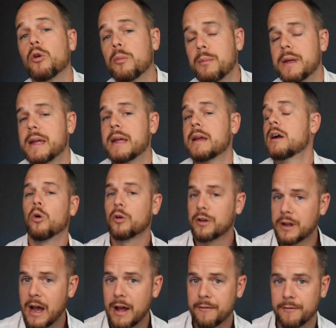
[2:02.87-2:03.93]
me or
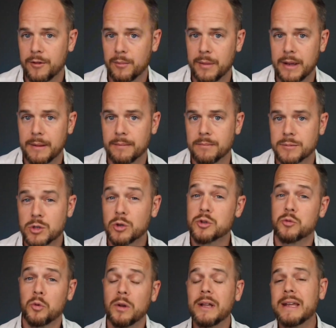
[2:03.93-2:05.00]
not for me. So
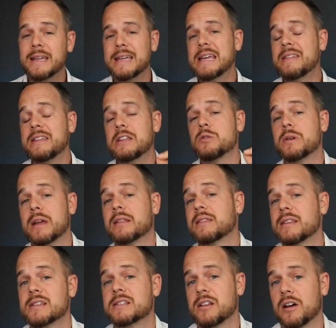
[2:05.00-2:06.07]
it's really key that you get
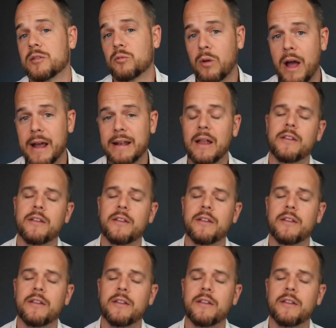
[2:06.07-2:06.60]
this done right.